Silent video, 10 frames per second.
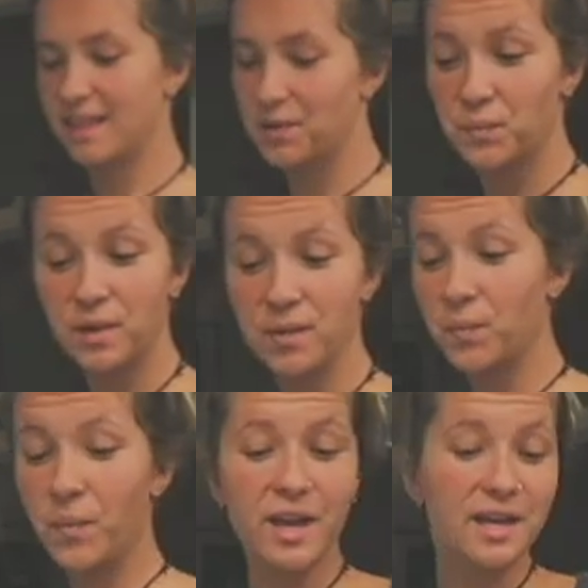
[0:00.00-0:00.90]
then we
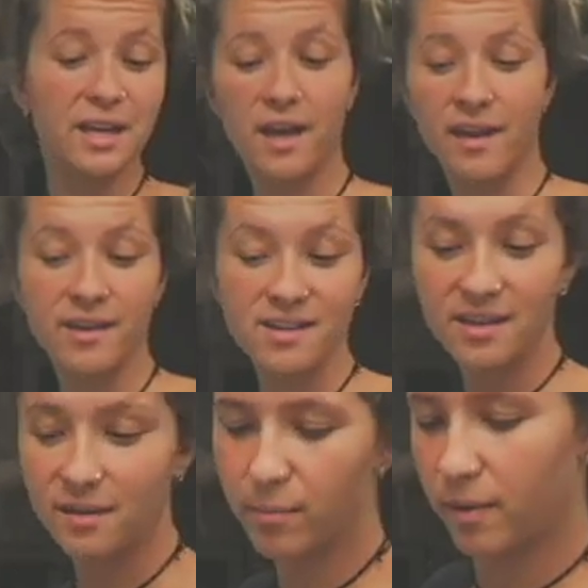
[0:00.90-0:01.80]
wake
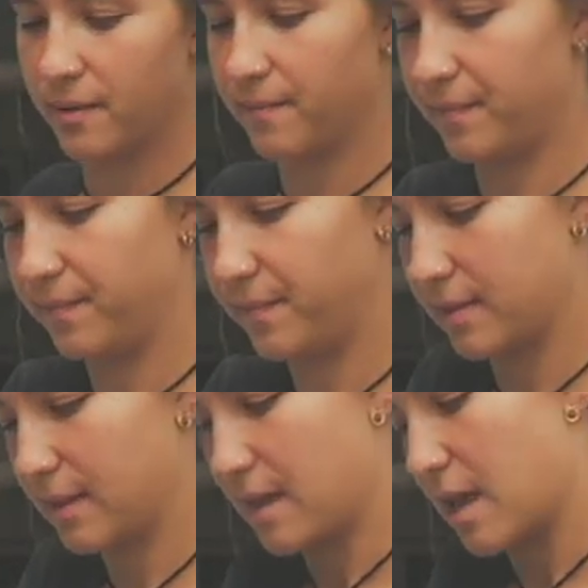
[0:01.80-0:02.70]
up
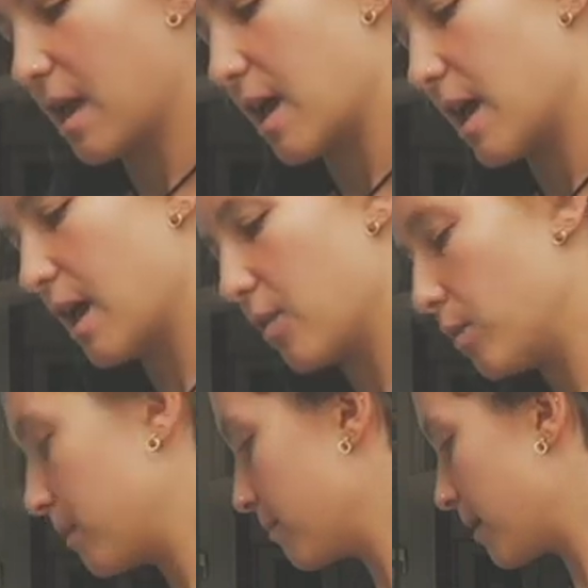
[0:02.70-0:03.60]
and we